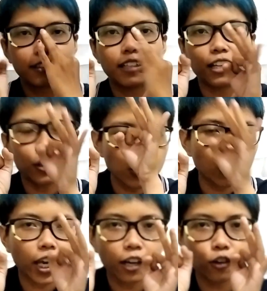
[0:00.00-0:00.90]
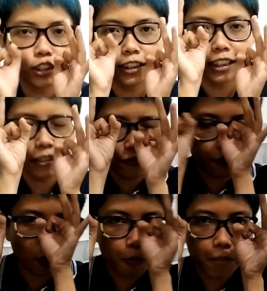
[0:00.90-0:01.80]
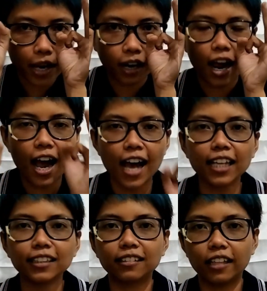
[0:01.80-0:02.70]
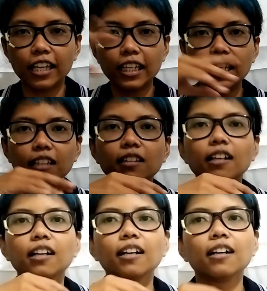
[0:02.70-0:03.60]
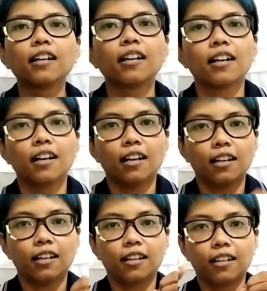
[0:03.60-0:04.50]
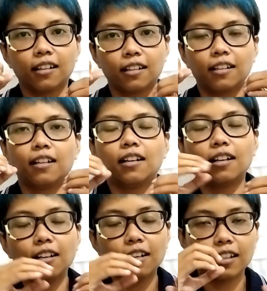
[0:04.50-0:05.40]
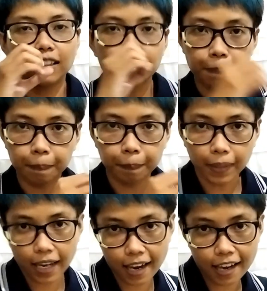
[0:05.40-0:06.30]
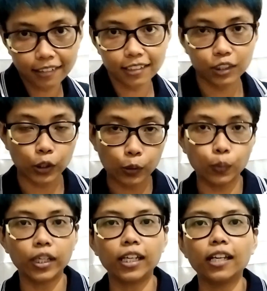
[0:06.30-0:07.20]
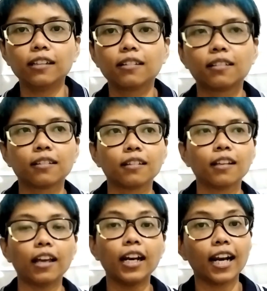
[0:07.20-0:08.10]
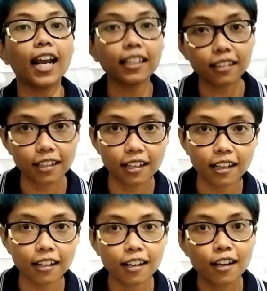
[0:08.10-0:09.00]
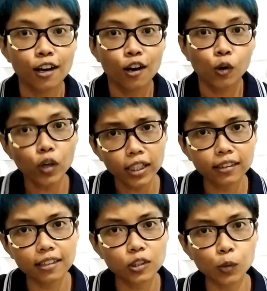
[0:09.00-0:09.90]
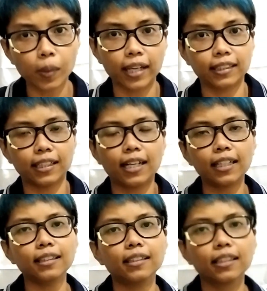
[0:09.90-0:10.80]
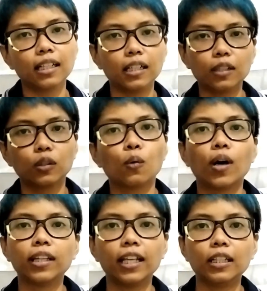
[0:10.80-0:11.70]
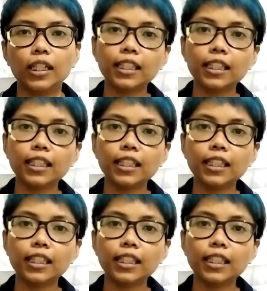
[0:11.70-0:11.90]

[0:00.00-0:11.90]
that you cannot see from bare eyes. They eat the plant, the seaweed. And then later, who eat the zooplankton? The one that